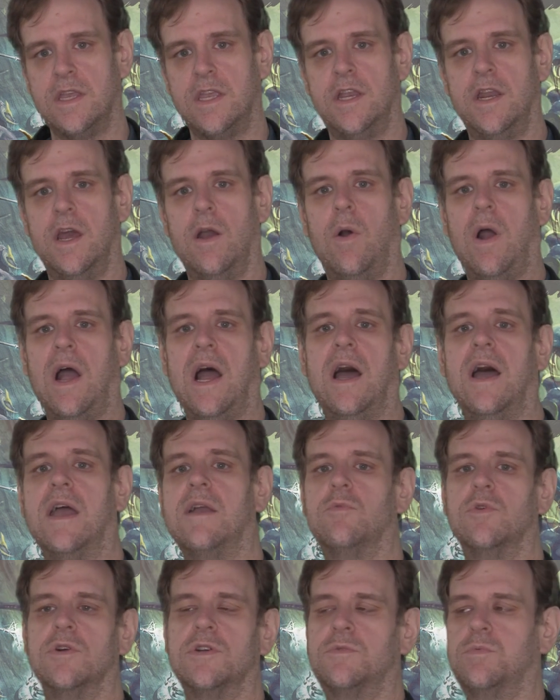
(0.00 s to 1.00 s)
You know,
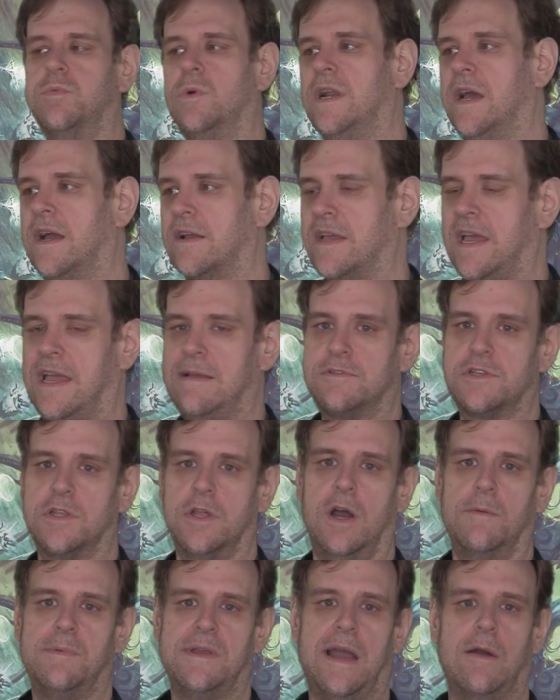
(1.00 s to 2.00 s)
I would, when I came to
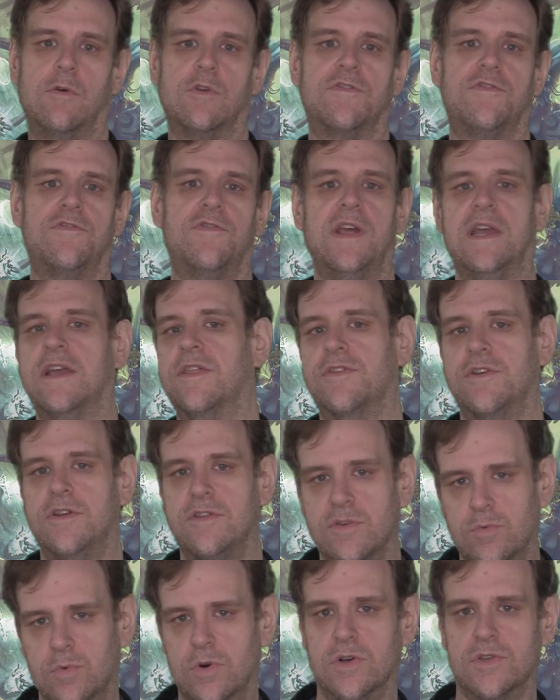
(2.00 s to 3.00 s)
the hobby, I would flick
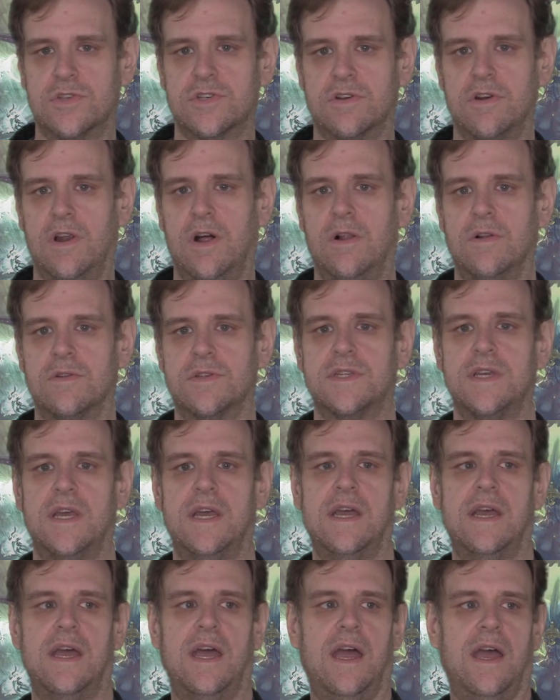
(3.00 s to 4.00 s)
through the War Scrolls,
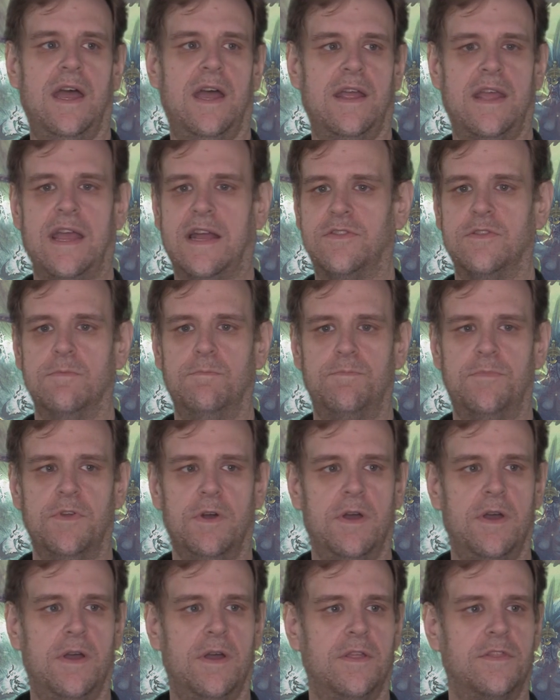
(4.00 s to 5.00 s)
uh, I had the,
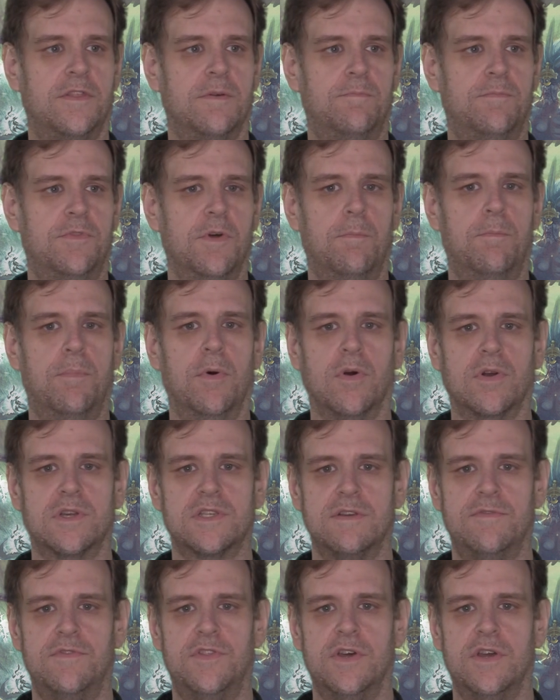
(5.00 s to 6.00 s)
the, the, the
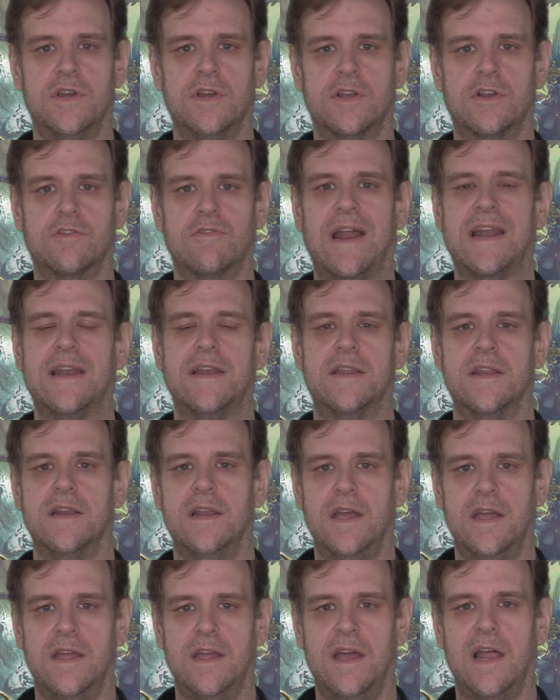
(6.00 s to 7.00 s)
books of the Grand
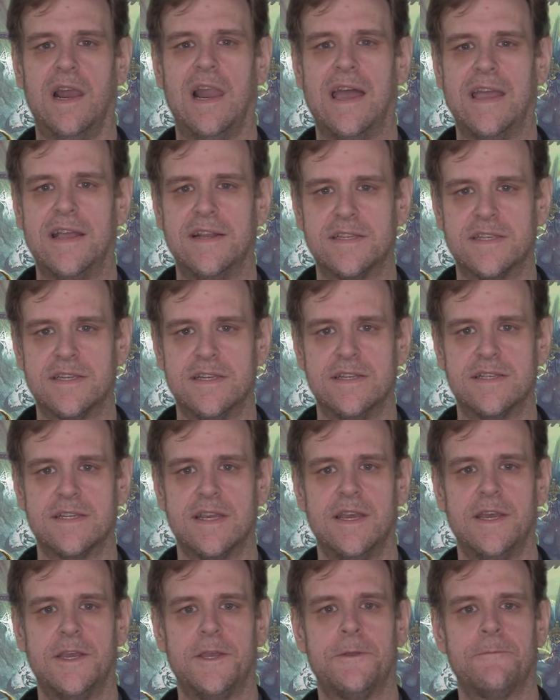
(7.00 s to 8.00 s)
uh, Alliances,
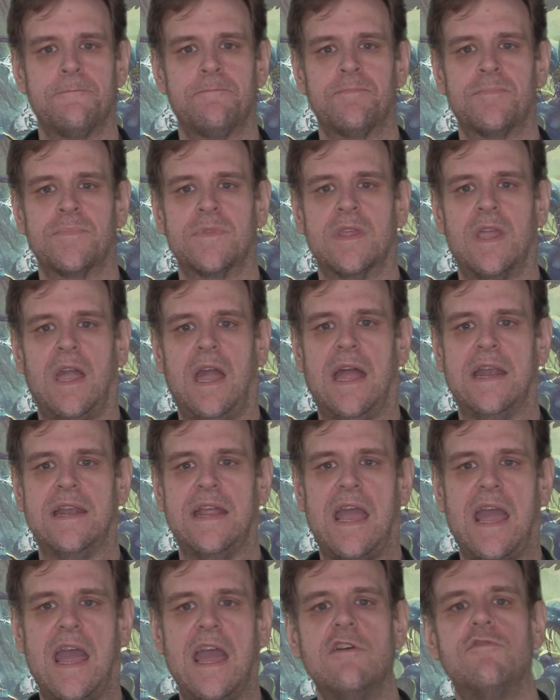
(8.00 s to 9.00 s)

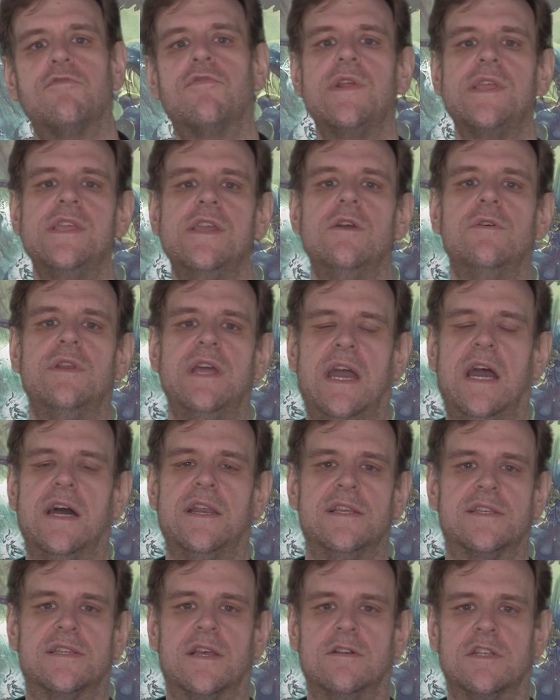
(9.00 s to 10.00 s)
and every unit had
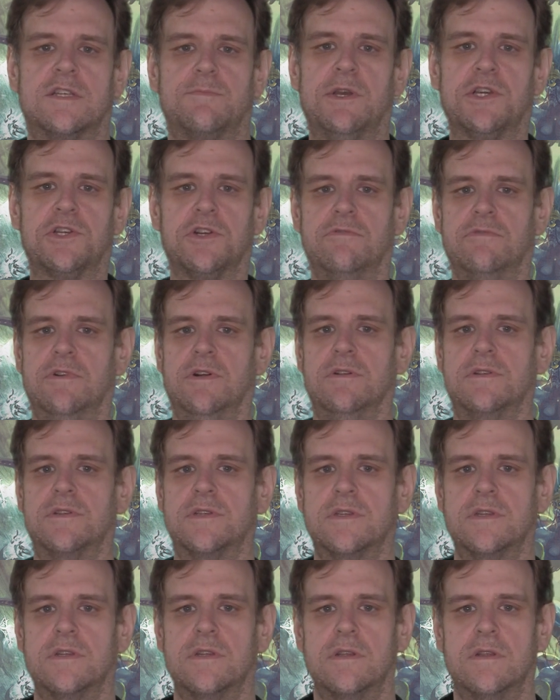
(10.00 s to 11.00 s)
its own special
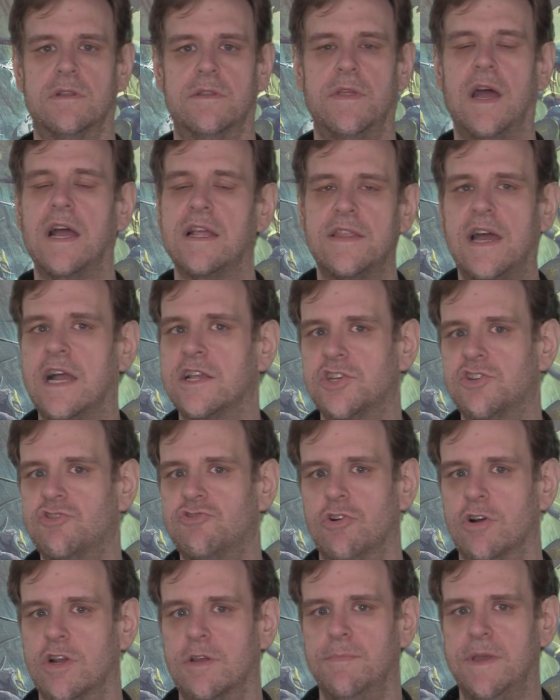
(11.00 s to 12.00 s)
rules. That, that
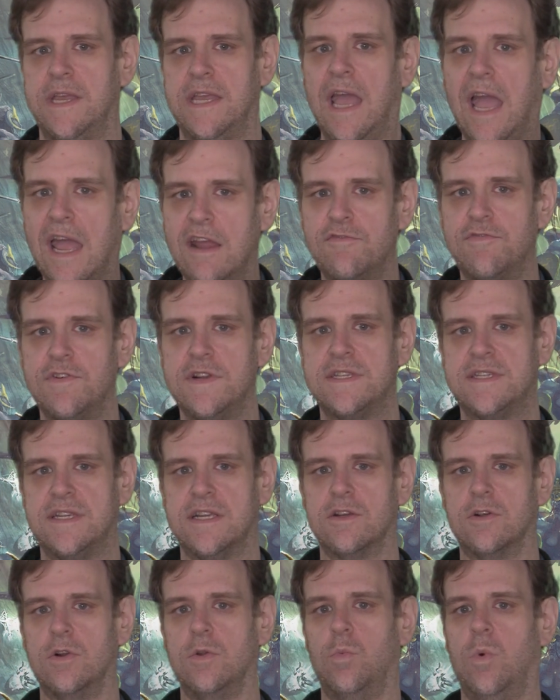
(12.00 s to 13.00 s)
struck me, every
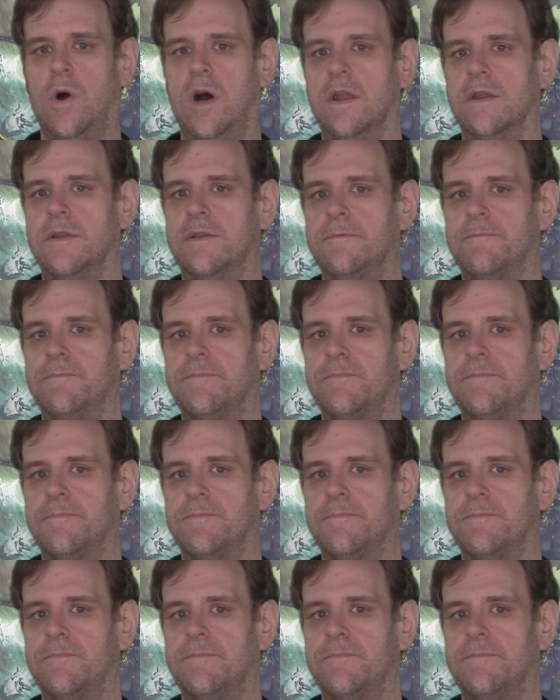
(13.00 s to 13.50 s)
single one.